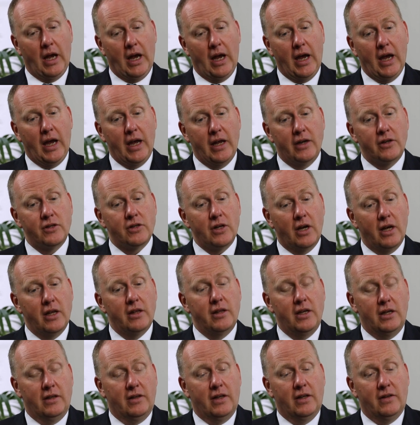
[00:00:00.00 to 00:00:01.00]
And I
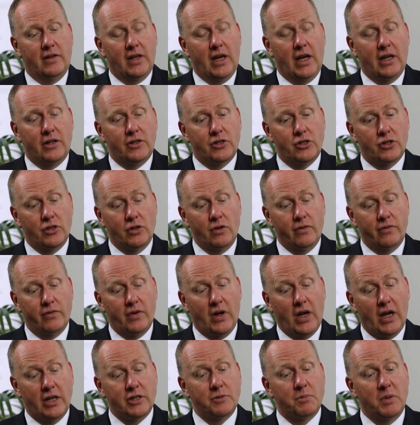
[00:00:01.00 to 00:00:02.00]
think that that sort of
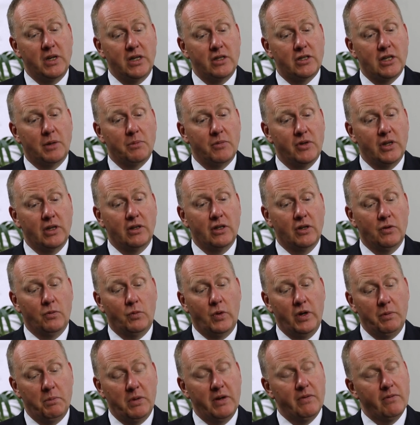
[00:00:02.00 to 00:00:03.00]
has been something that
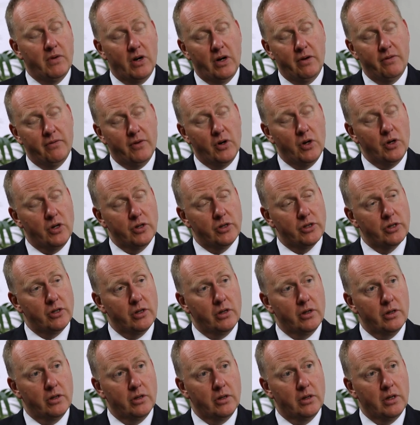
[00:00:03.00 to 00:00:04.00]
we've been very focused
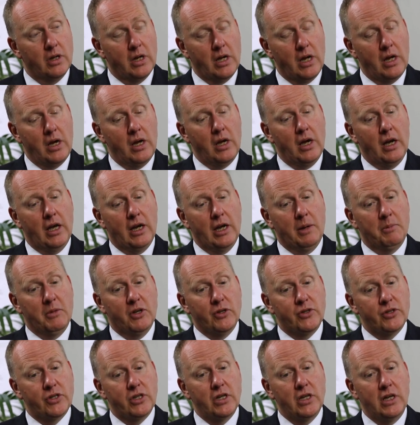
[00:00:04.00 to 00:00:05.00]
on at
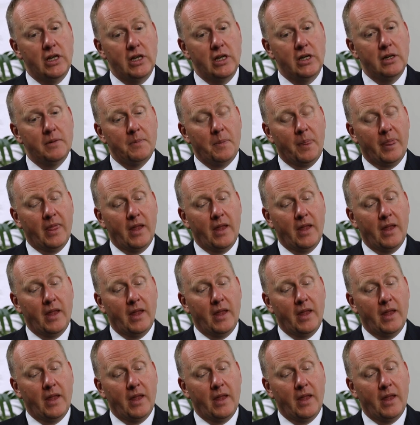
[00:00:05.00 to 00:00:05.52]
MLC,